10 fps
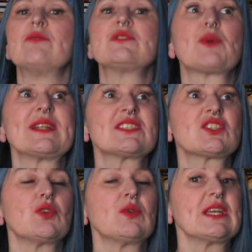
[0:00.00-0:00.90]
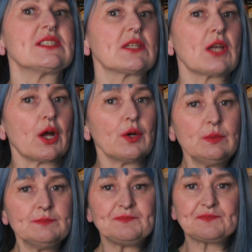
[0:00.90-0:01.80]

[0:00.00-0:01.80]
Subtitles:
from 22 years ago.